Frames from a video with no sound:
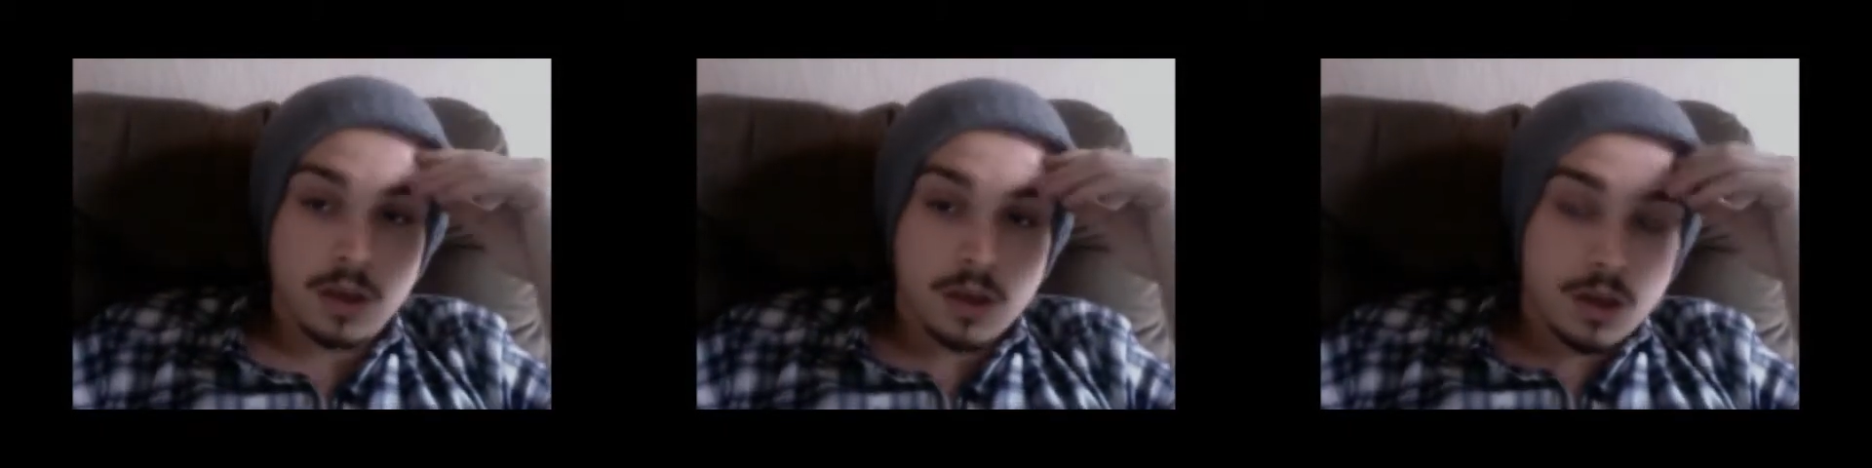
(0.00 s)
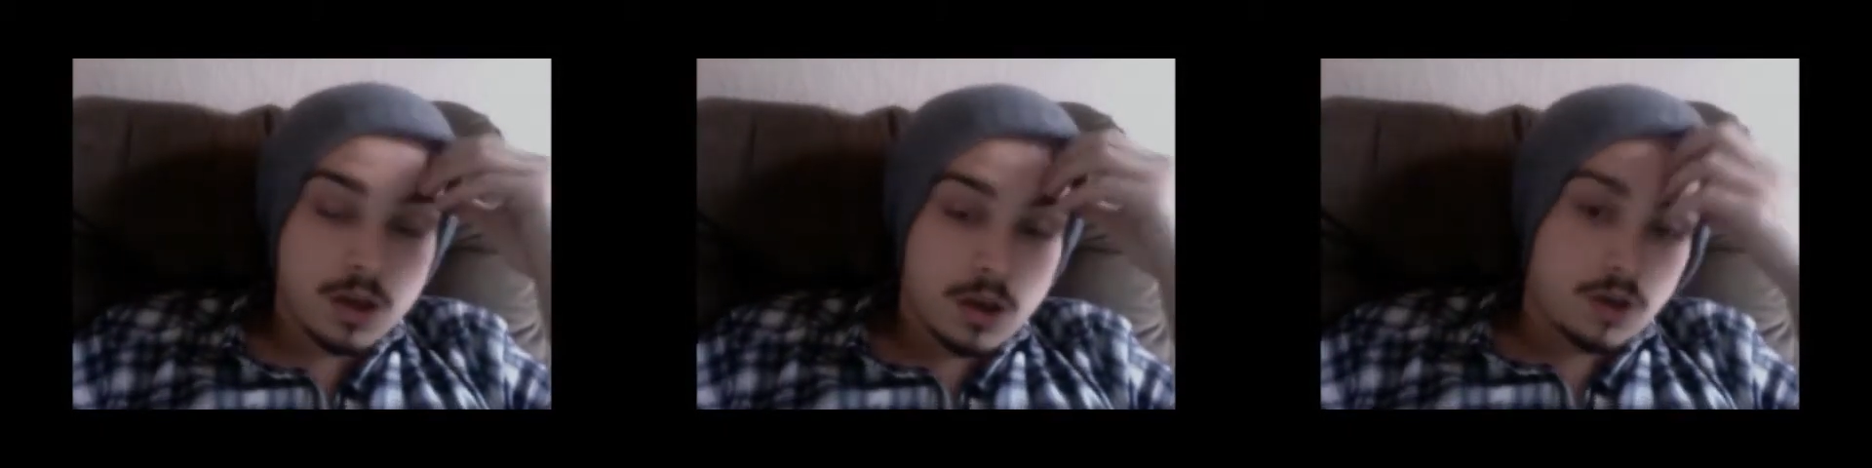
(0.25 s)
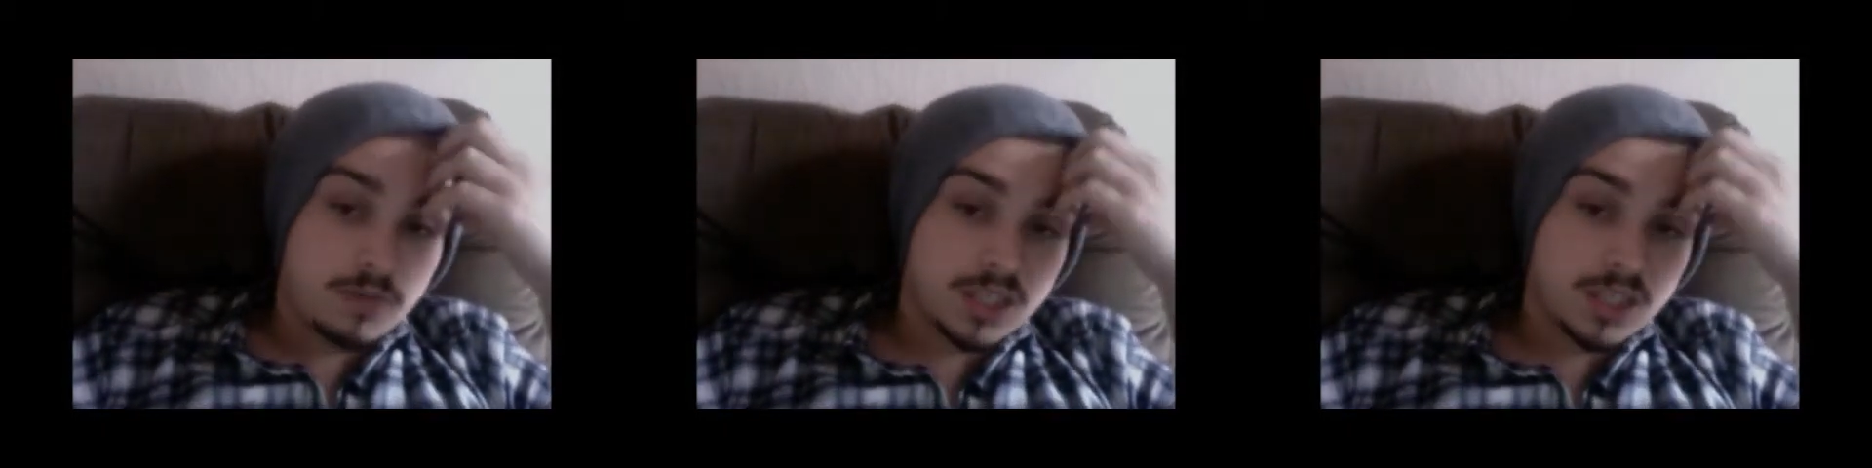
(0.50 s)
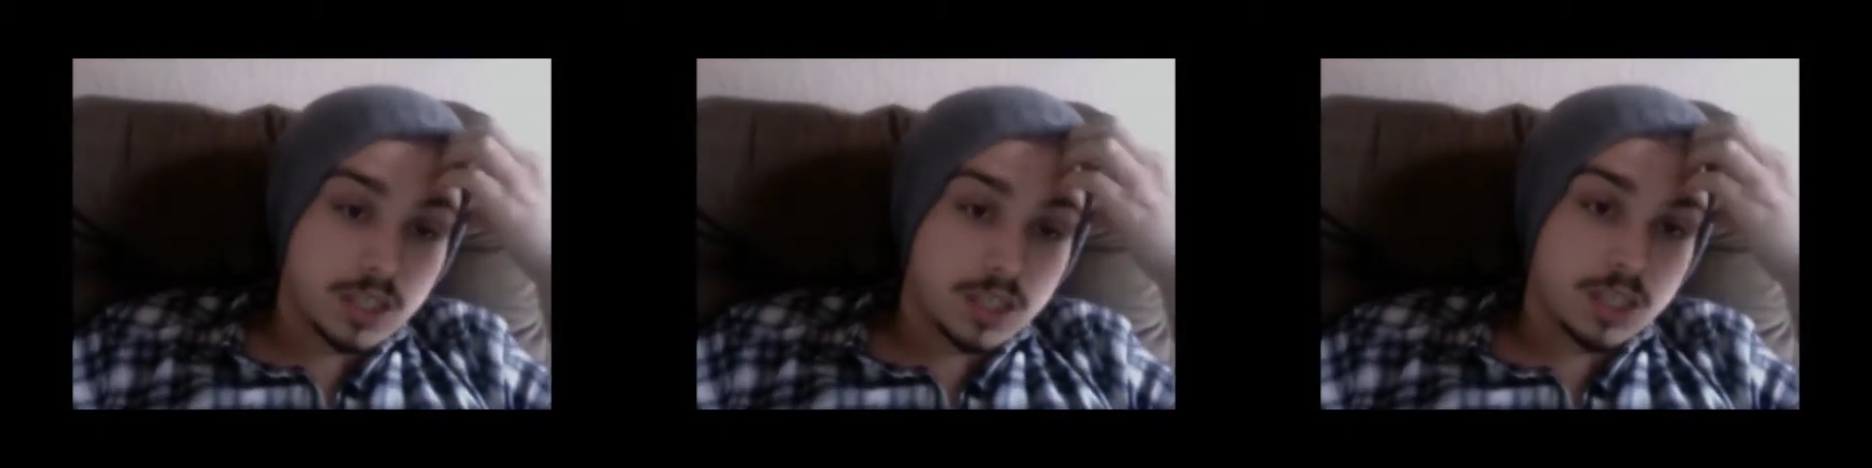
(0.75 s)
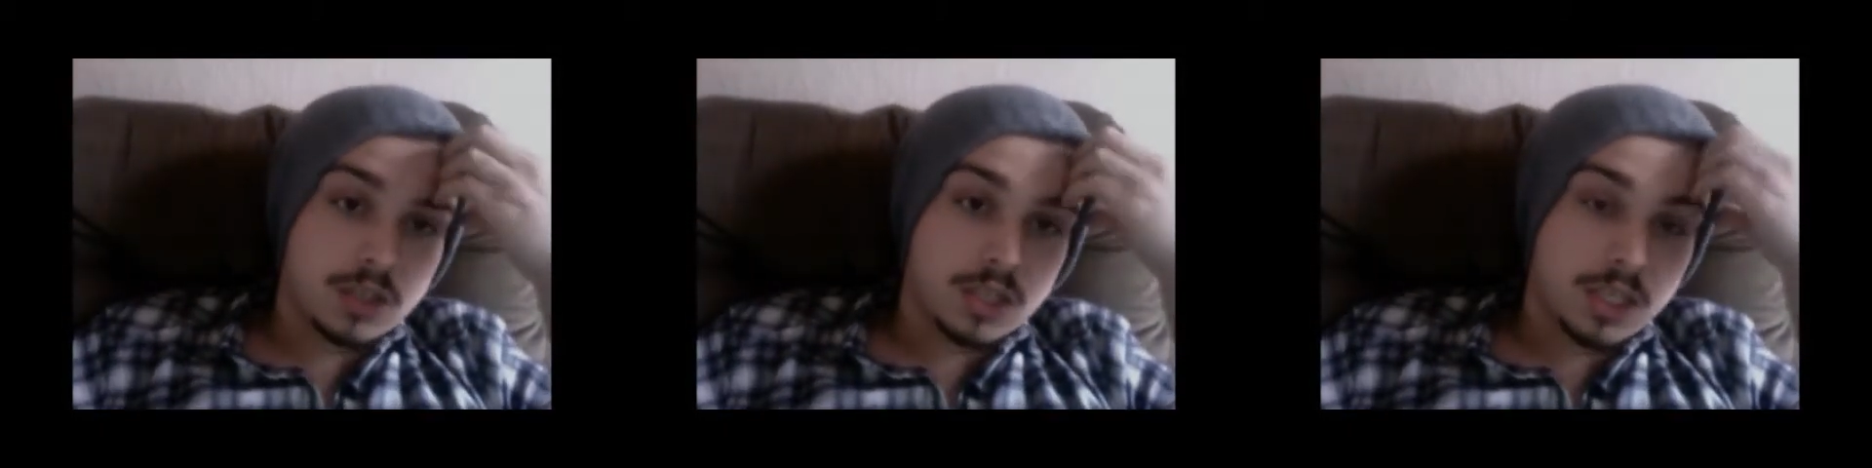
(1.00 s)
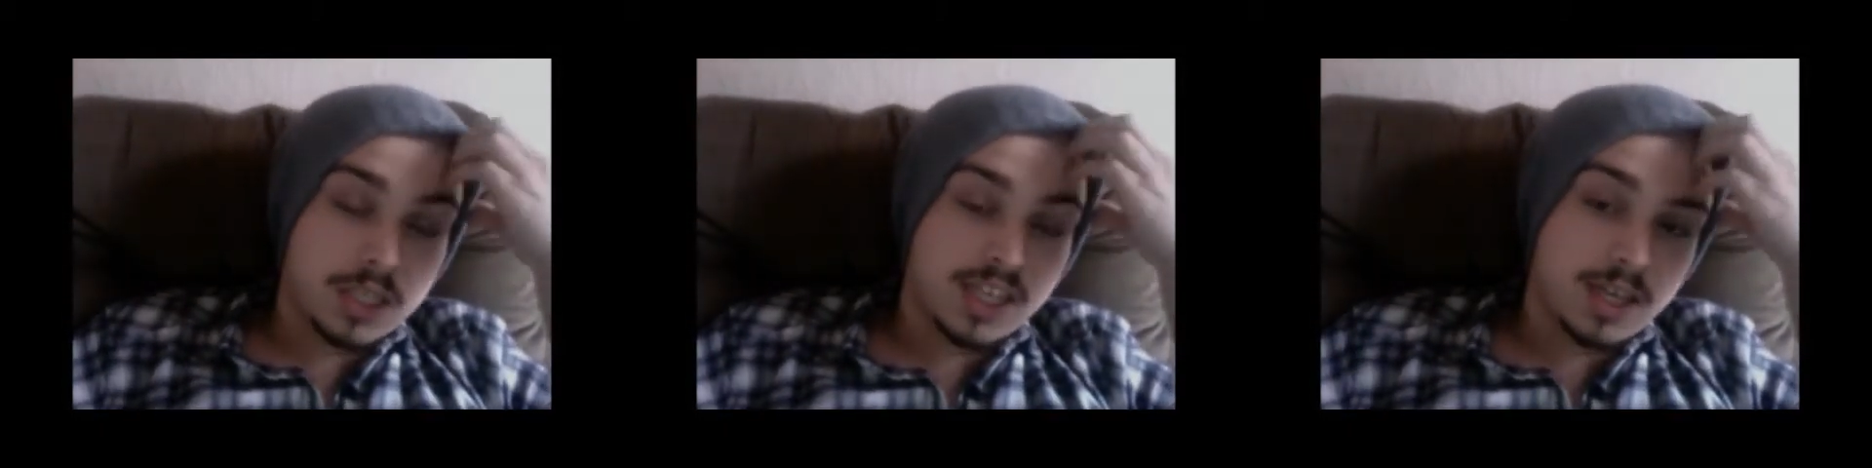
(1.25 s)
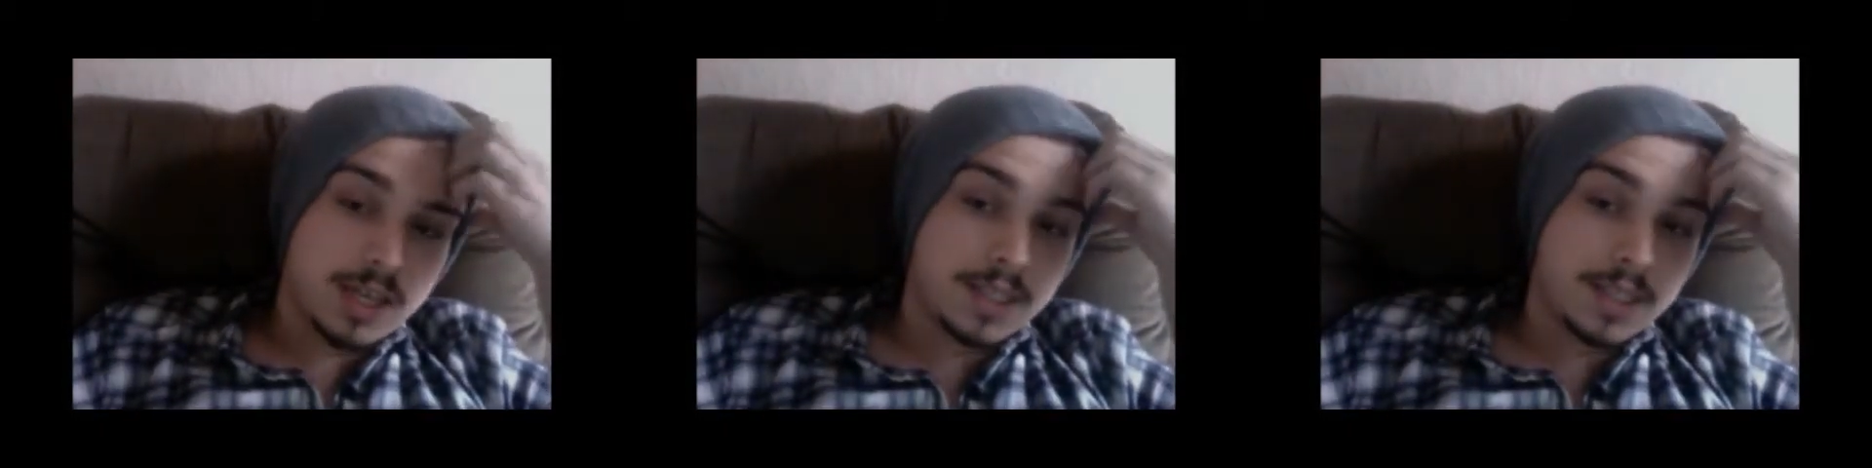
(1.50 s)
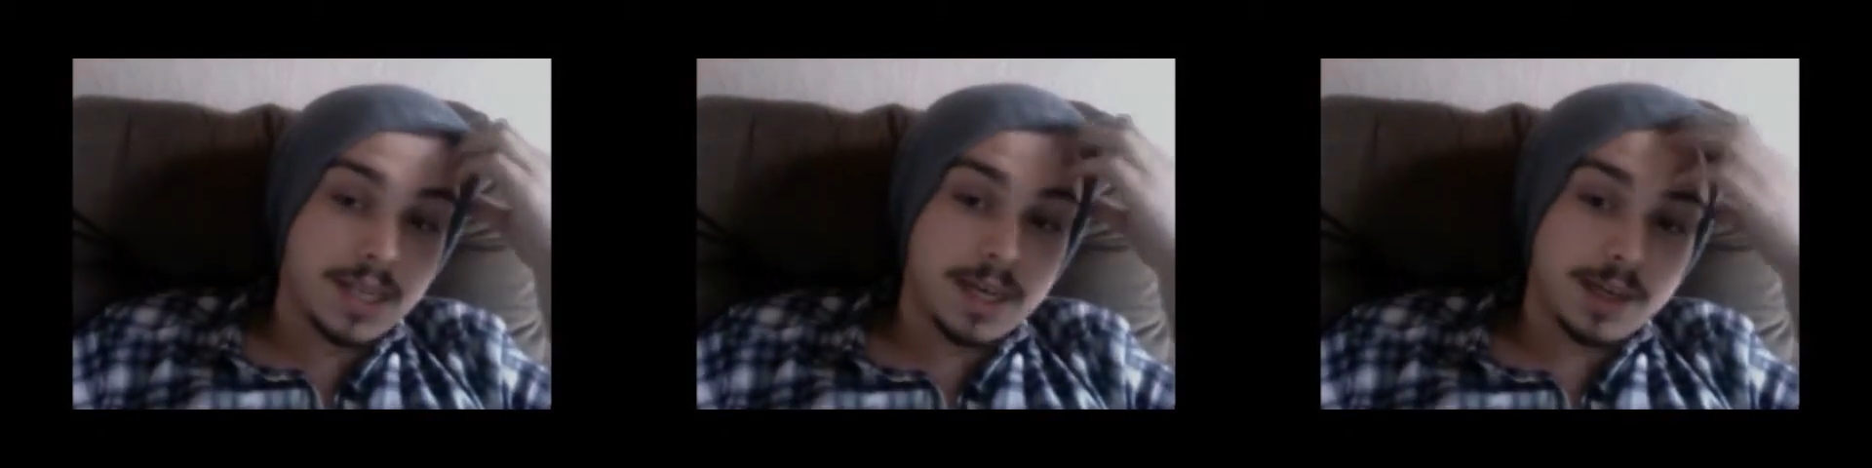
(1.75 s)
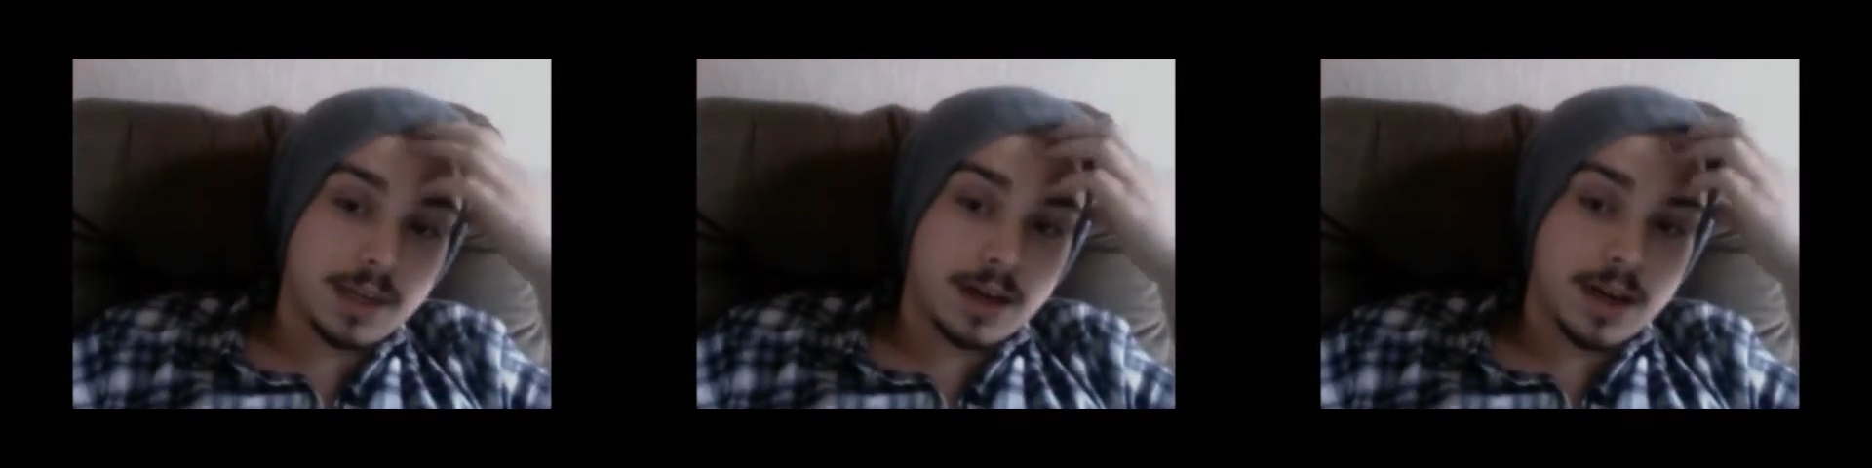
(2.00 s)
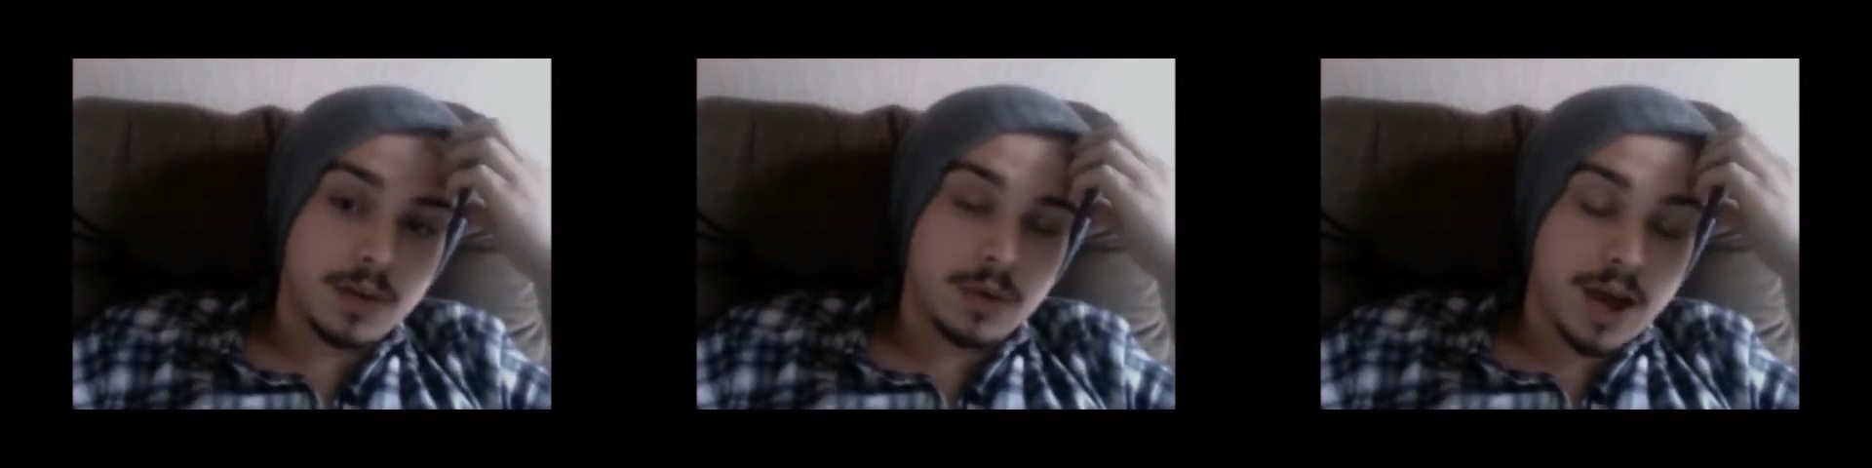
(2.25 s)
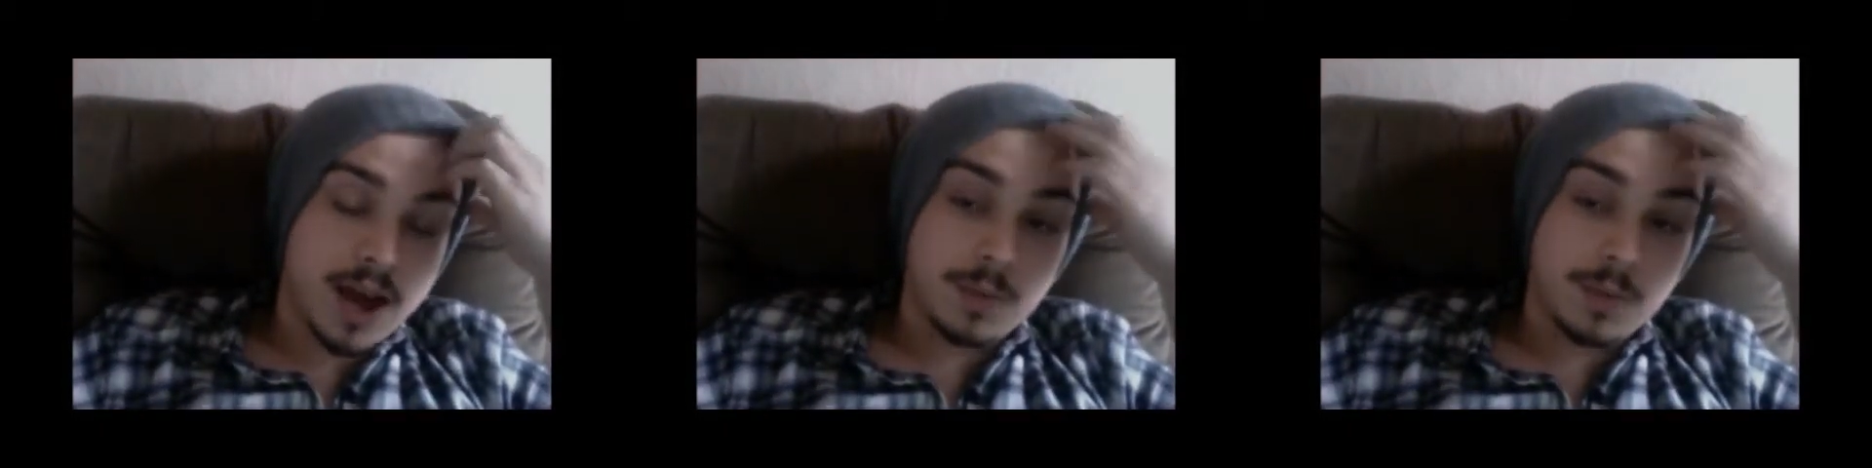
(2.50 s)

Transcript: and that's where the green light off the background reflects